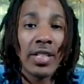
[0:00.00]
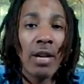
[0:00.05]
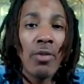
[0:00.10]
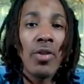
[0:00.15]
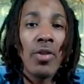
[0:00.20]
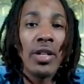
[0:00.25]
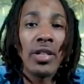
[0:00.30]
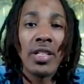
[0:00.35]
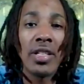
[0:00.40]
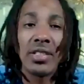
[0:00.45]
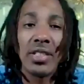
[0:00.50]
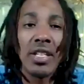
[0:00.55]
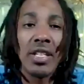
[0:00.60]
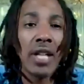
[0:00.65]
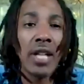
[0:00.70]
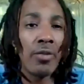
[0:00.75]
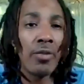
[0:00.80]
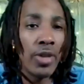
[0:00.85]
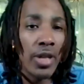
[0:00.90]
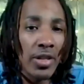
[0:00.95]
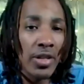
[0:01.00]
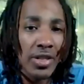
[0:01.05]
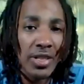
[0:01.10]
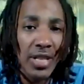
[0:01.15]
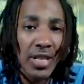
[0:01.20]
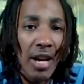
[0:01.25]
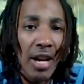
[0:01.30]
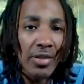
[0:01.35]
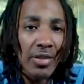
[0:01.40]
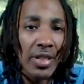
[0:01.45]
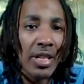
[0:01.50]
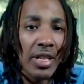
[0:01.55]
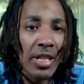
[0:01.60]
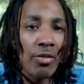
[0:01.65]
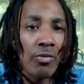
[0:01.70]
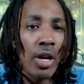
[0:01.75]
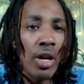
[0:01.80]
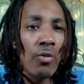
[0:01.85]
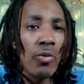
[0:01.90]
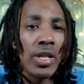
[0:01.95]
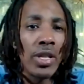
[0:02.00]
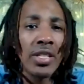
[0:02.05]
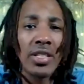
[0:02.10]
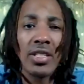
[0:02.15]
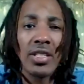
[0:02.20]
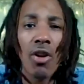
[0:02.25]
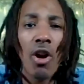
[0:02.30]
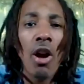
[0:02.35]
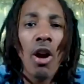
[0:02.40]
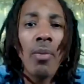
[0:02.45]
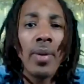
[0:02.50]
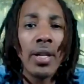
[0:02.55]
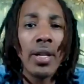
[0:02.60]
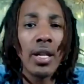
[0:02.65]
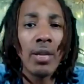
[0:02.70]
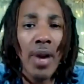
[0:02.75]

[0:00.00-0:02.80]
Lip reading: because I wanted to see like what else is out there and what is this Harmony